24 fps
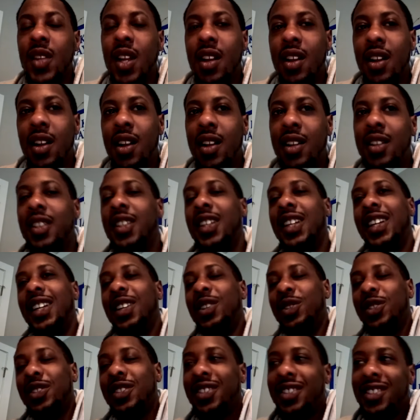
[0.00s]
Uh,
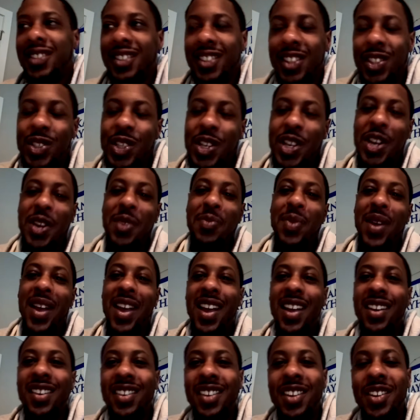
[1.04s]
it was good and
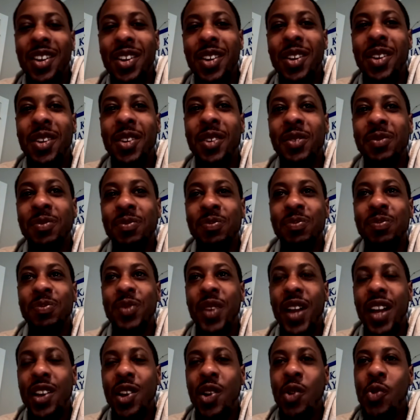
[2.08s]
bad. Um,
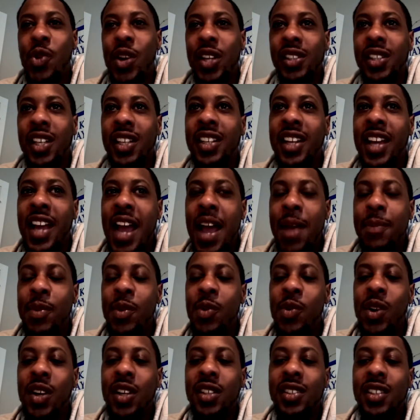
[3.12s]
I know one thing that
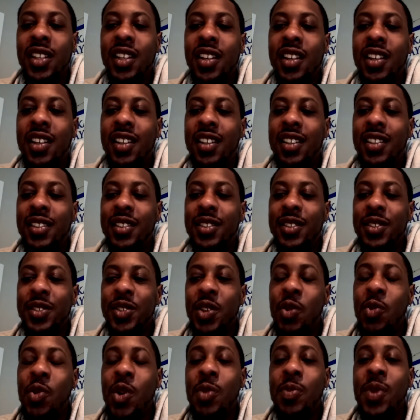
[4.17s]
happened was, uh, you
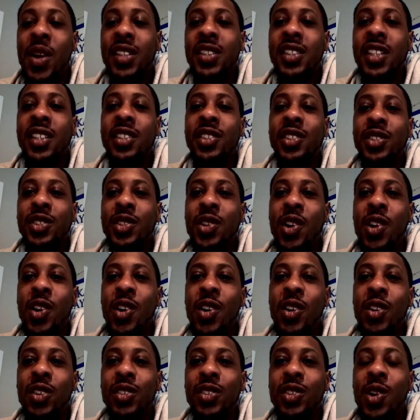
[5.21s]
know, one of my teachers
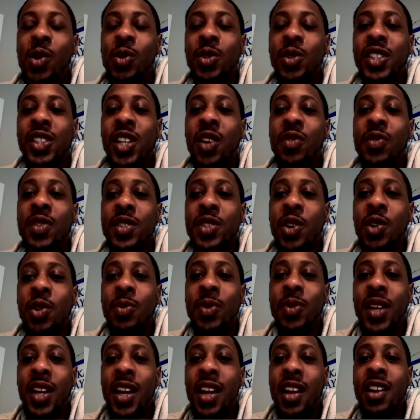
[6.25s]
called Coach Self and told
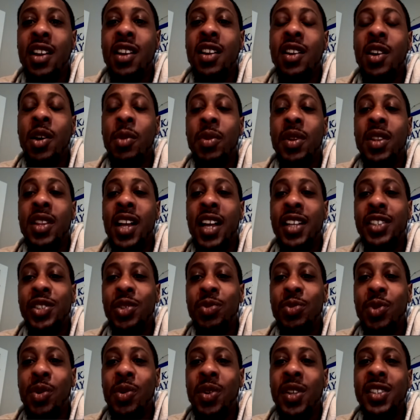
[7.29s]
him that I couldn't come to class no
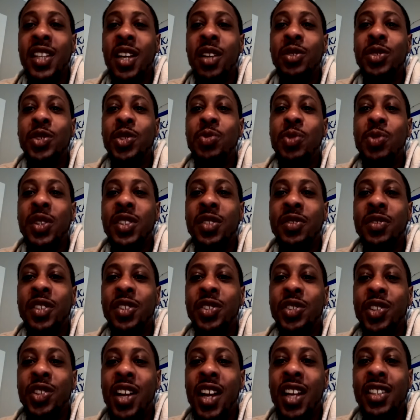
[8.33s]
more because I was too much of a
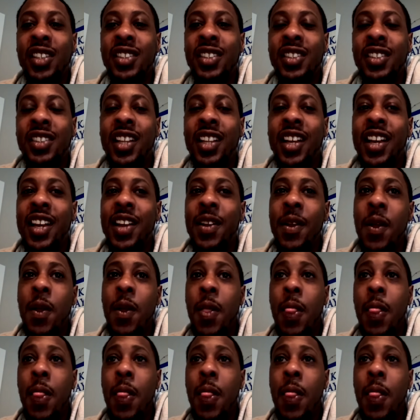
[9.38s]
distraction. Like